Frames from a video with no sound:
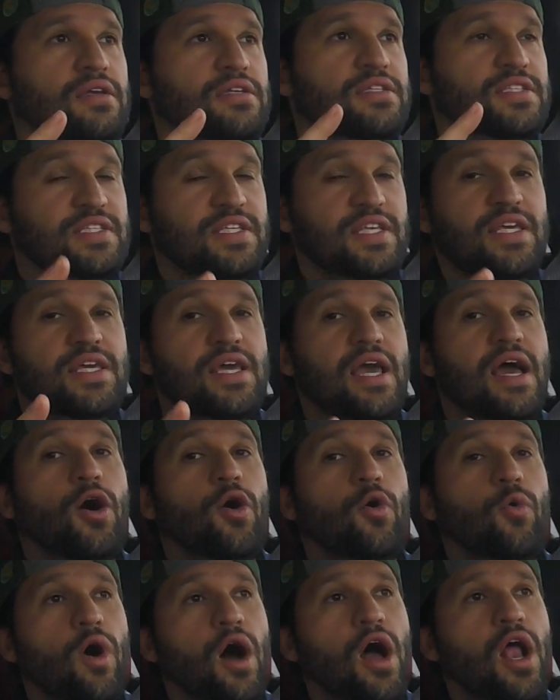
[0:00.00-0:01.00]

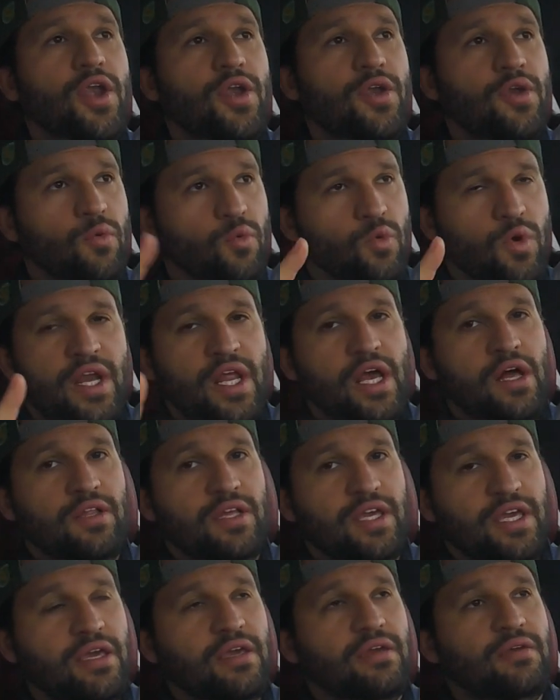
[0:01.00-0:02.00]
ZL1
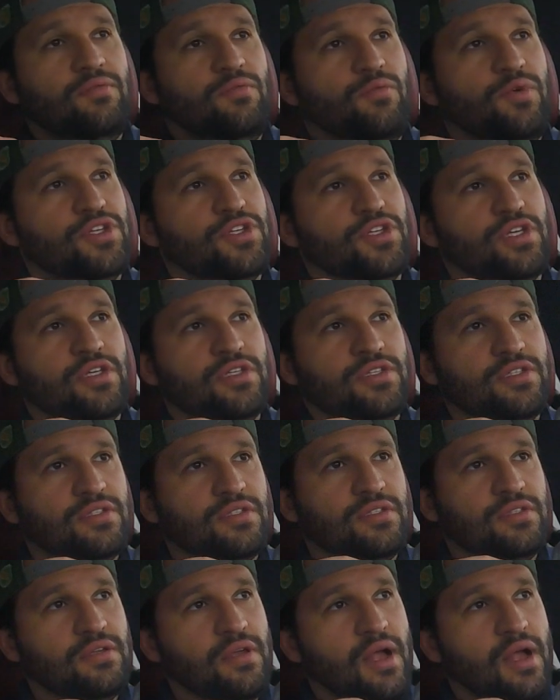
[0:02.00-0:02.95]
1LE, which is,